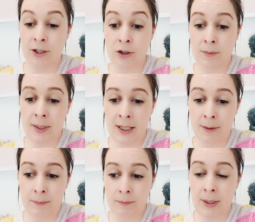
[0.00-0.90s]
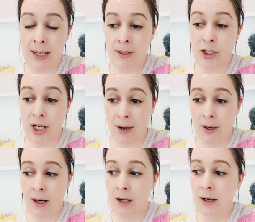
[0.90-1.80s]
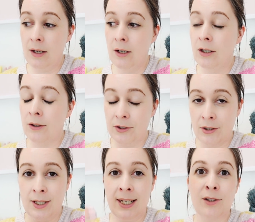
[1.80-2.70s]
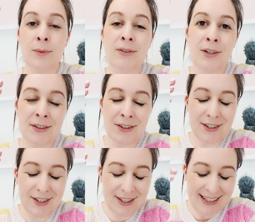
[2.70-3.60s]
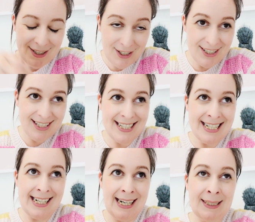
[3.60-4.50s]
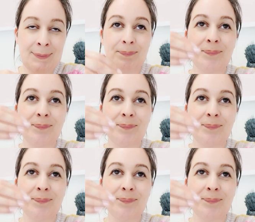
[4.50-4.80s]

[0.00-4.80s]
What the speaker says: I should have been at a baby shower on Sunday, so we've got the circus tonight.